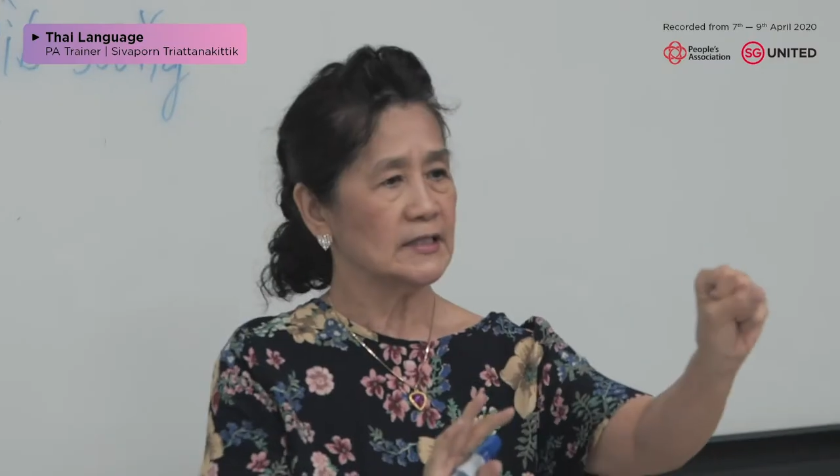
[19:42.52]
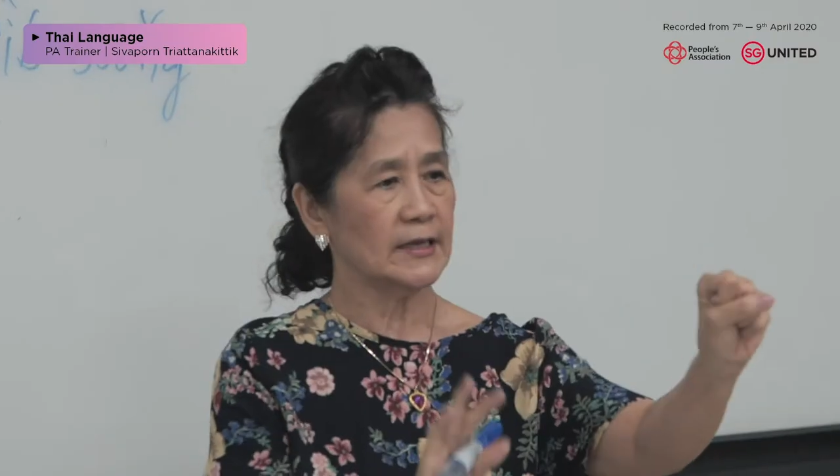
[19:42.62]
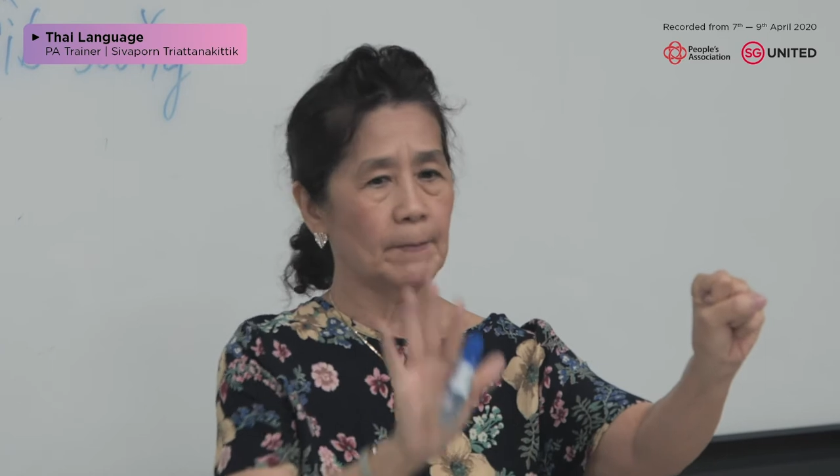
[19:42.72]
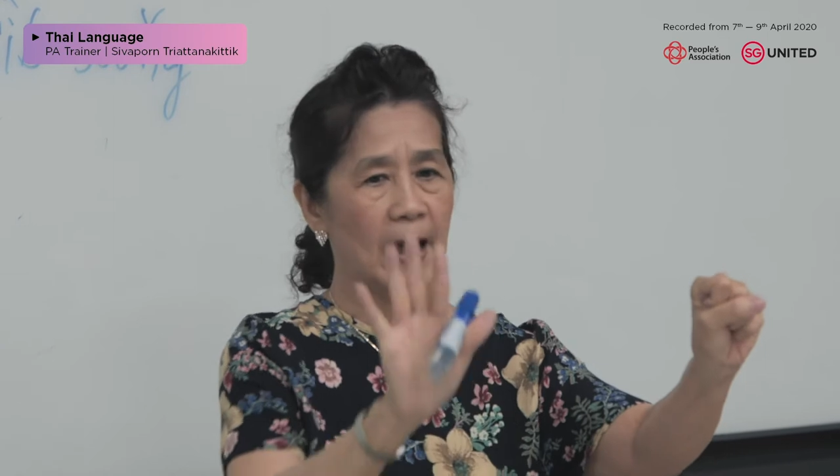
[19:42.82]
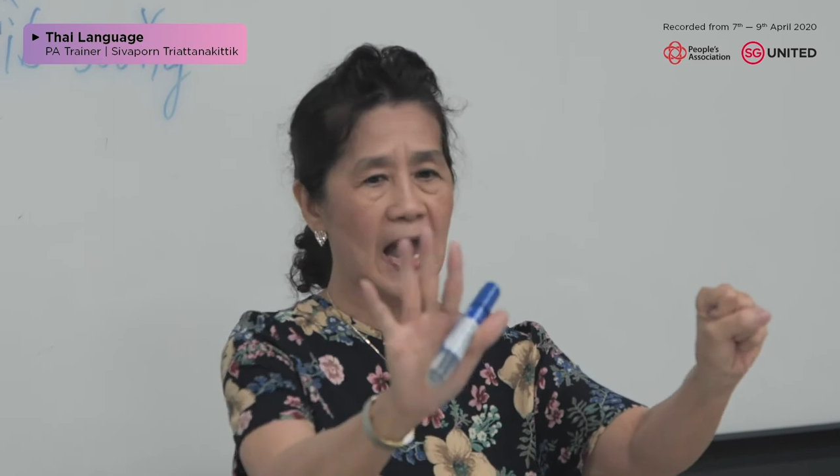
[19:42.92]

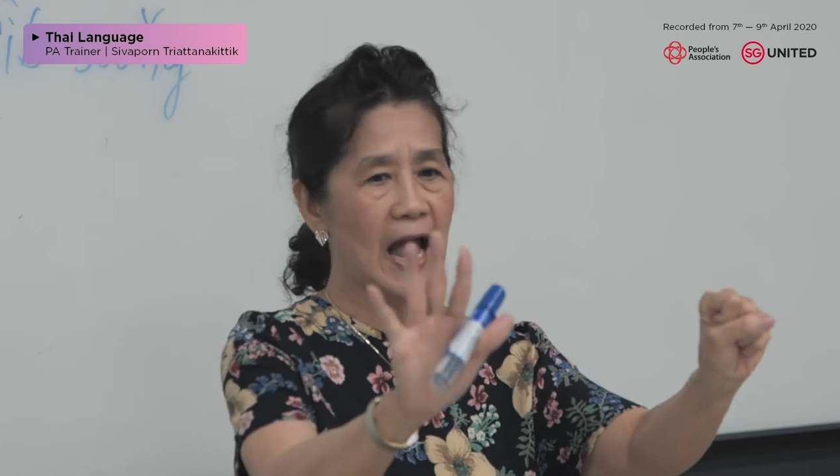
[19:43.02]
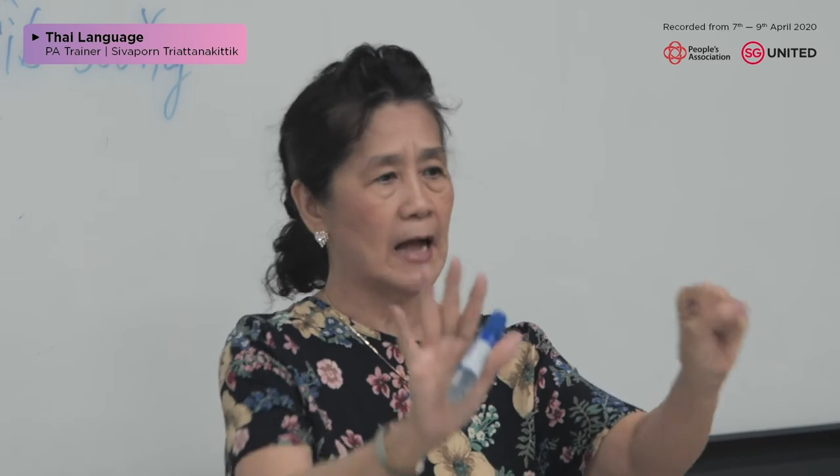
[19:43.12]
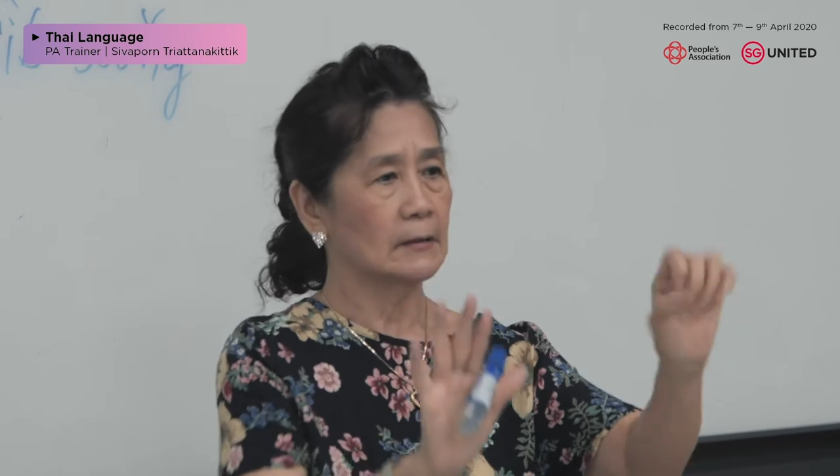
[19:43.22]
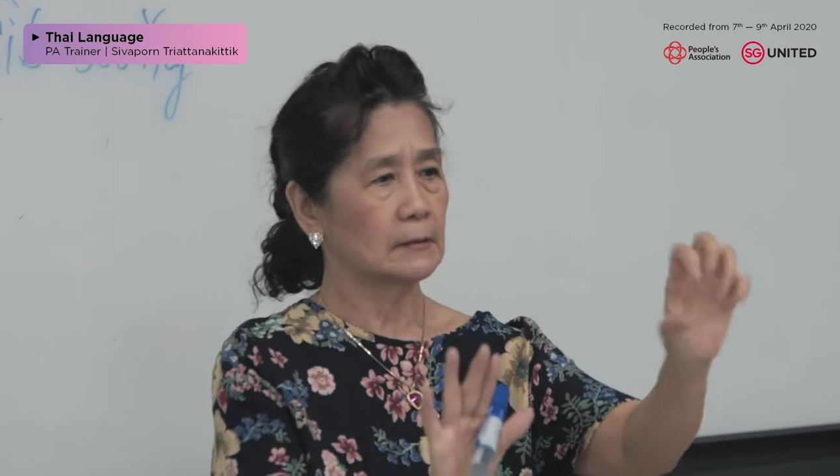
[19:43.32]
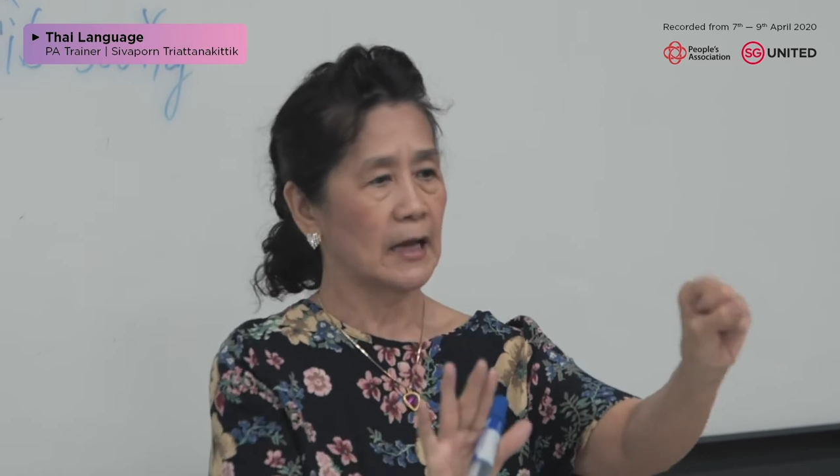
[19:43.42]
15,
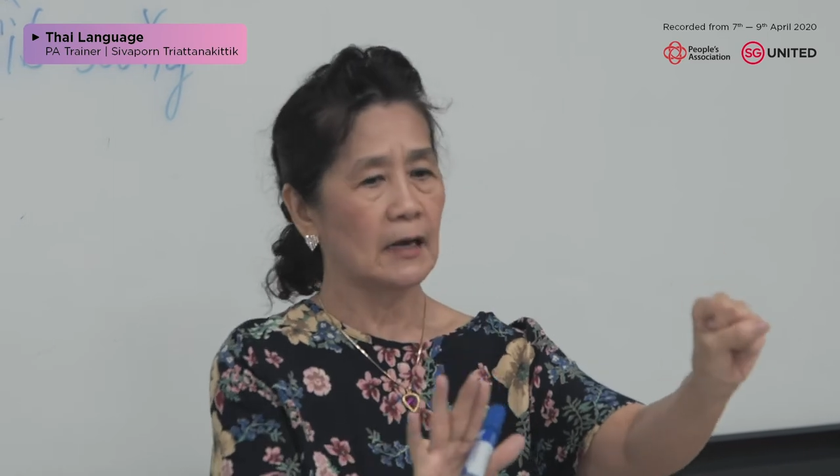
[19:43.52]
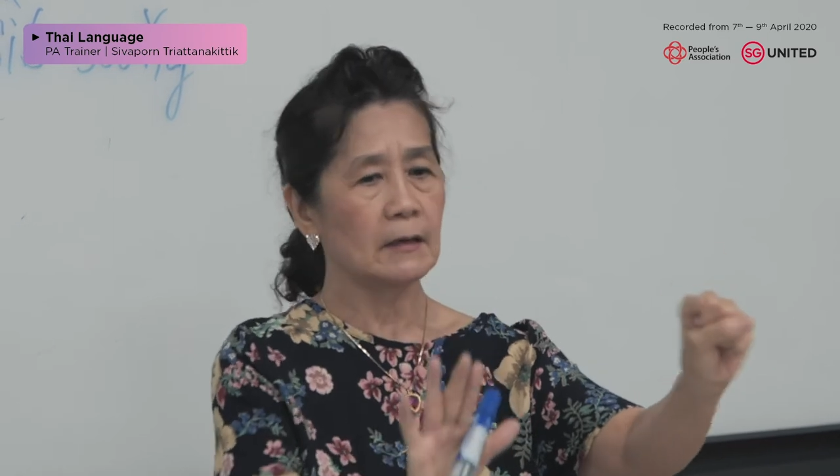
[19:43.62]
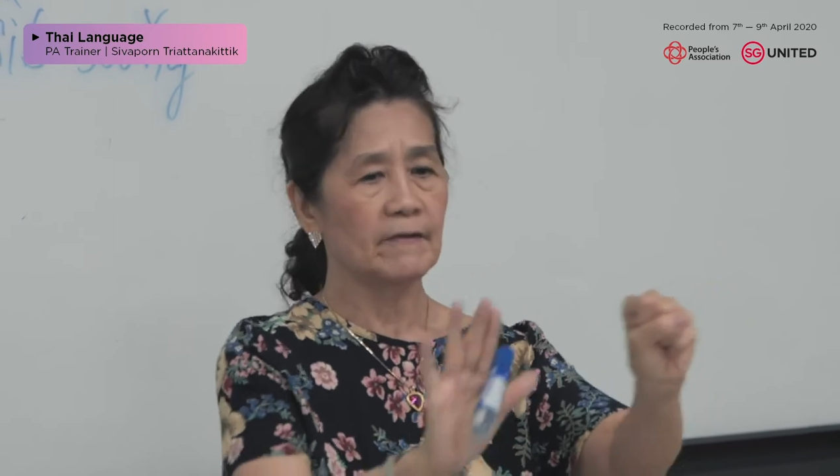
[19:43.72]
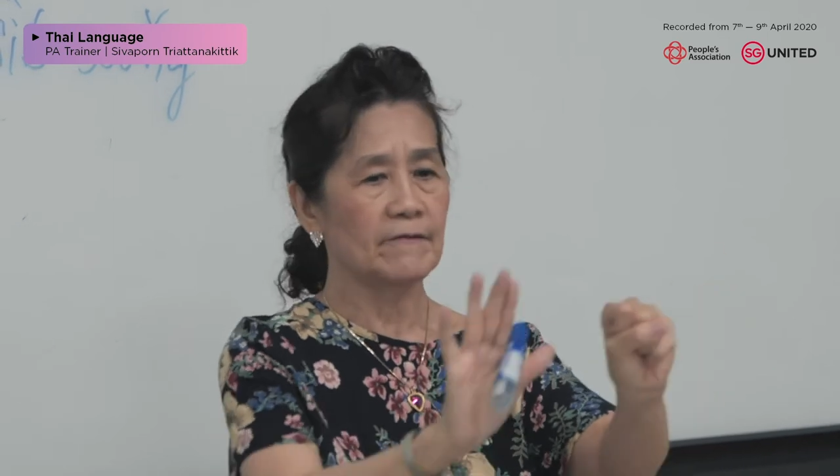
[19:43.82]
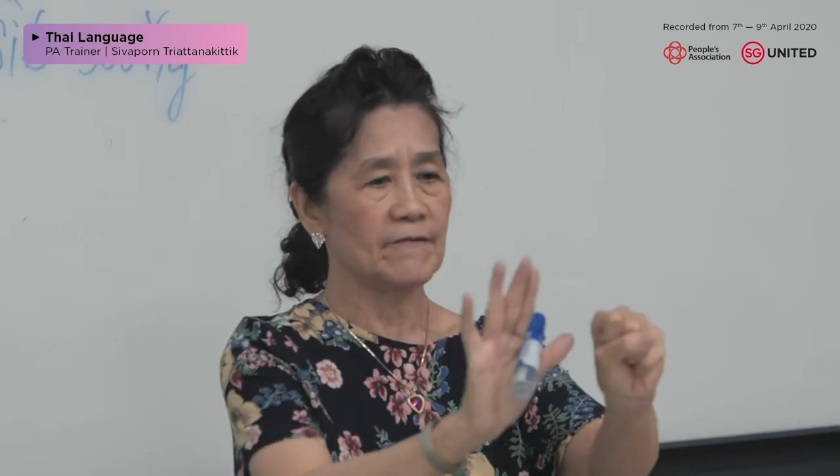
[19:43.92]
10,